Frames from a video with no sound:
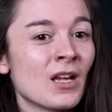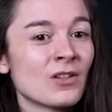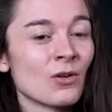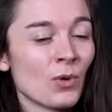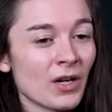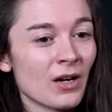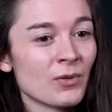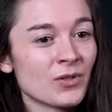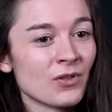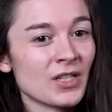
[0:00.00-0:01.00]
So when I
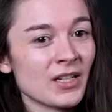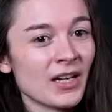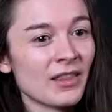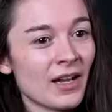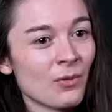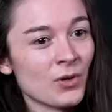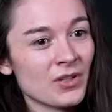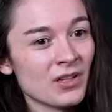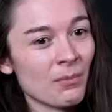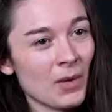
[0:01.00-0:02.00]
was reading it, that
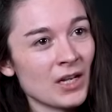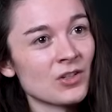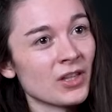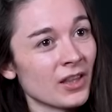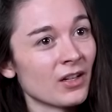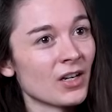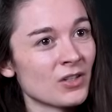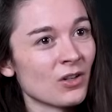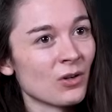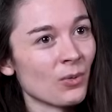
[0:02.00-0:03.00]
was a major thing that I
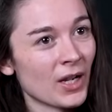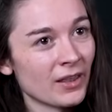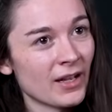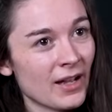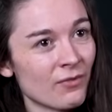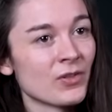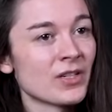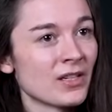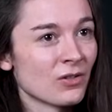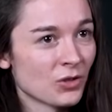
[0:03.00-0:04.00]
took away, that
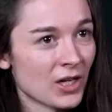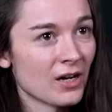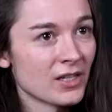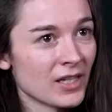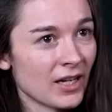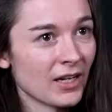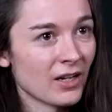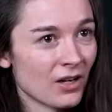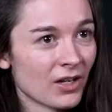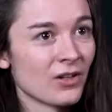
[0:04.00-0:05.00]
emphasis on charity,
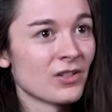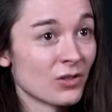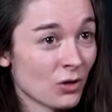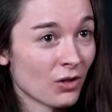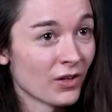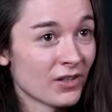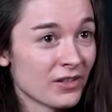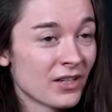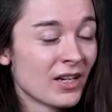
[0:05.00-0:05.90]
kindness and tolerance.